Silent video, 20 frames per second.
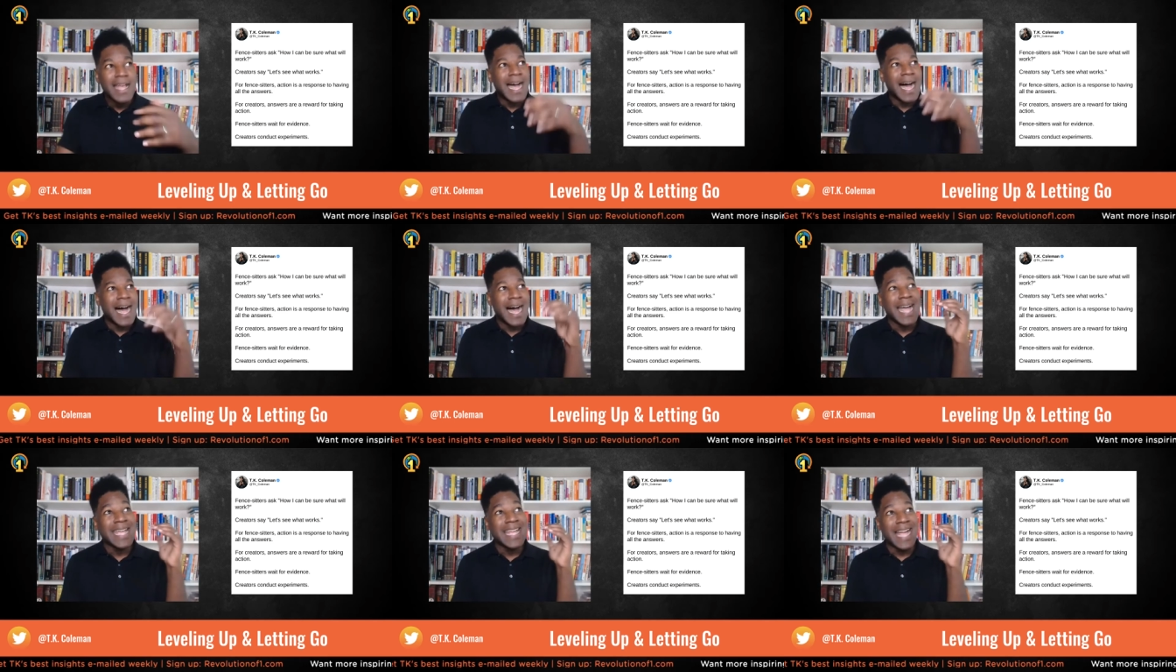
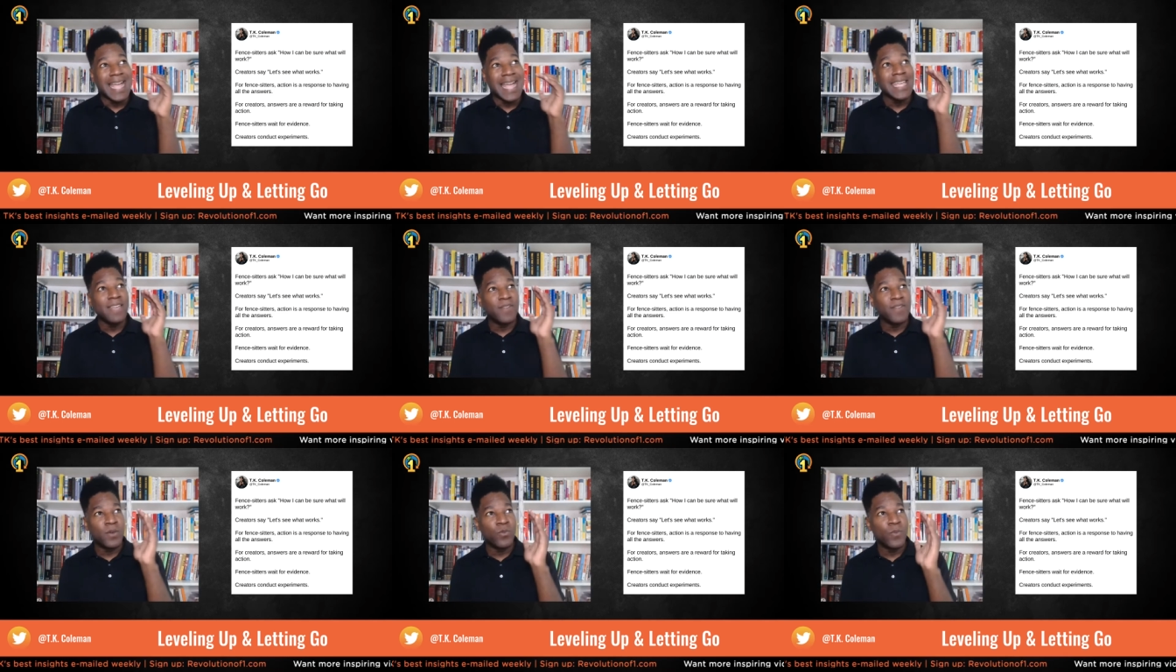I, I
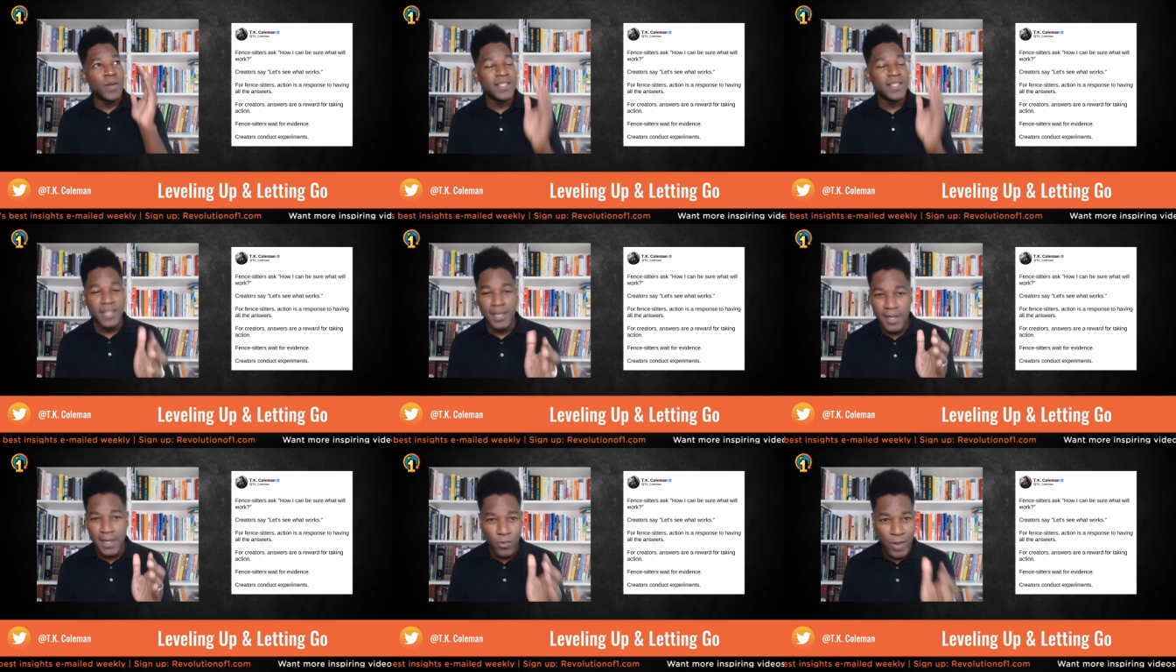even
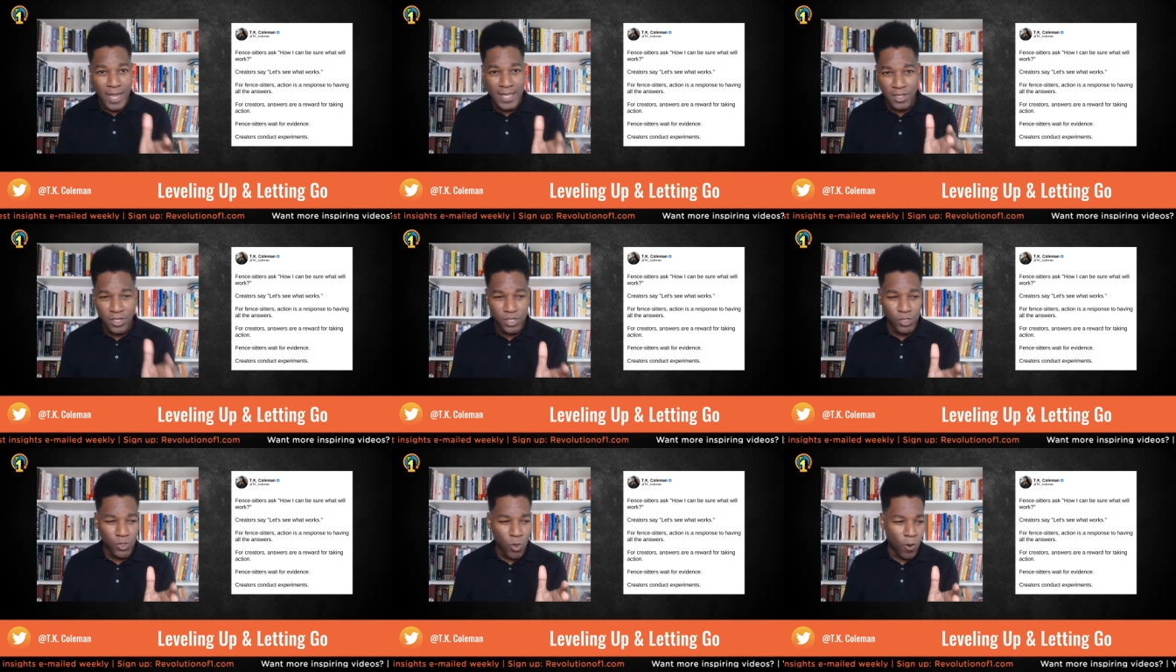recently read
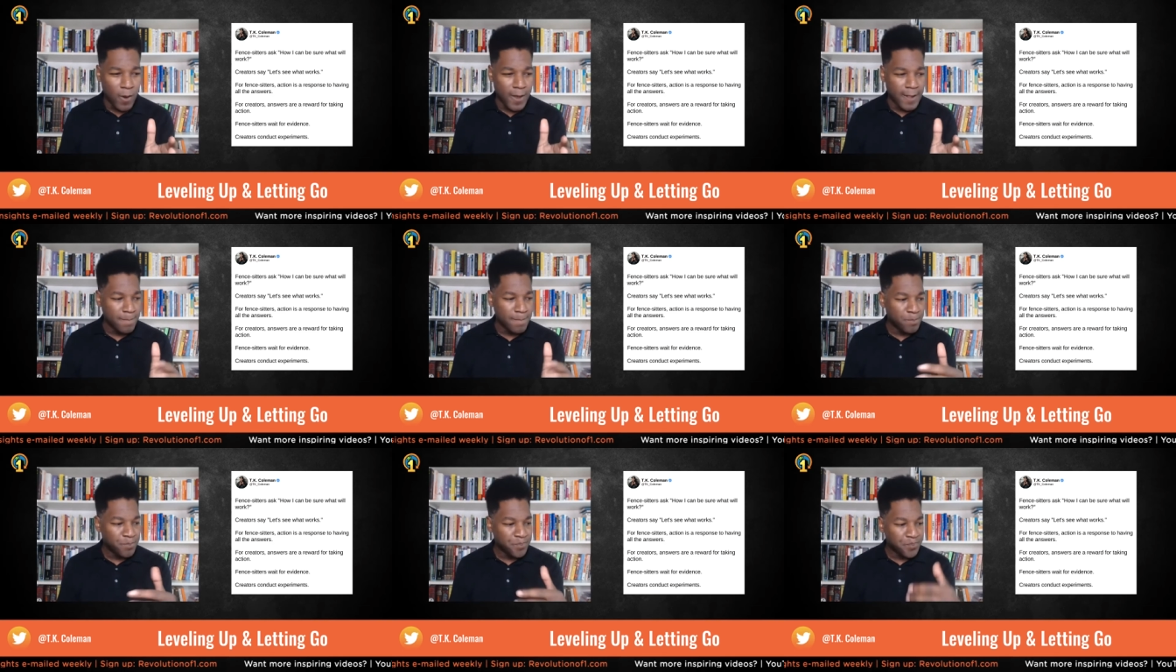the
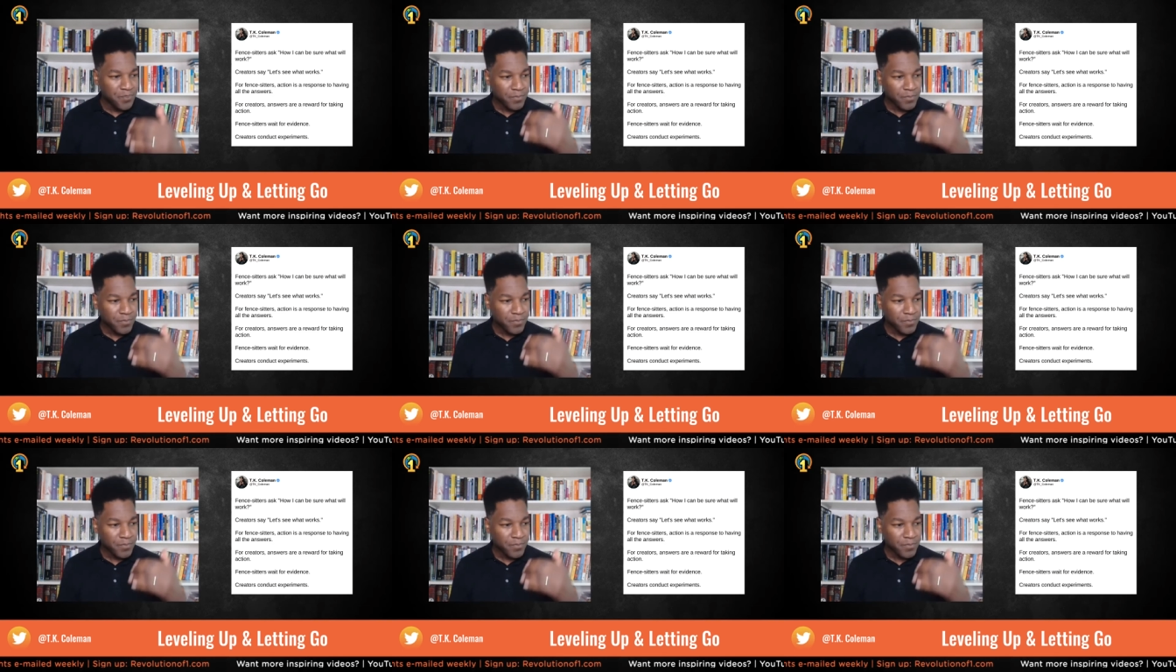story